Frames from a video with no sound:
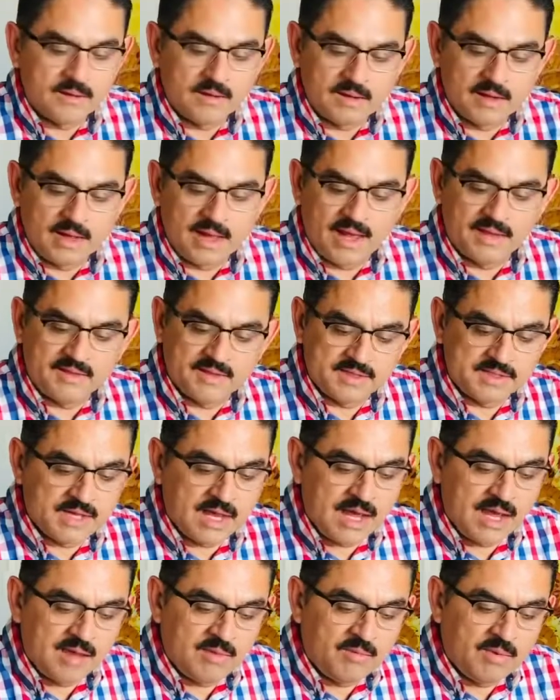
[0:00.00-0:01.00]
at the
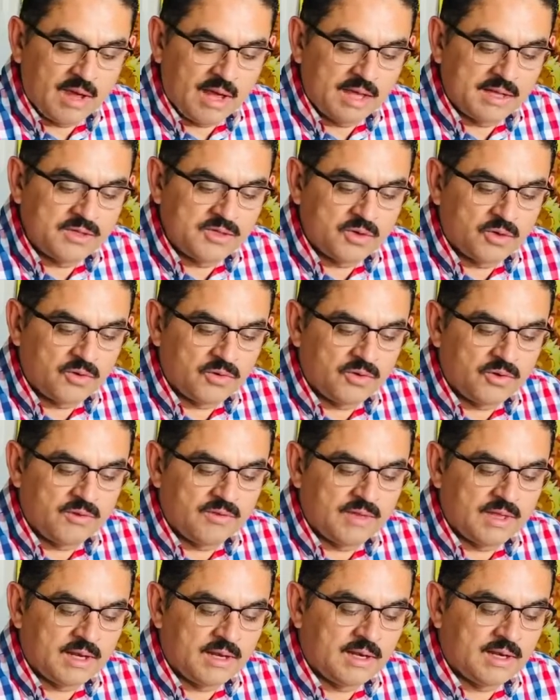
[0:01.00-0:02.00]
time, I told you
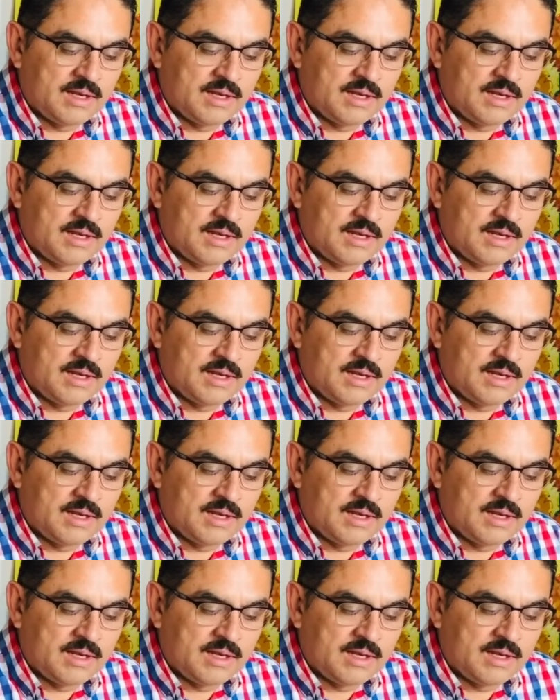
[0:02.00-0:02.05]
that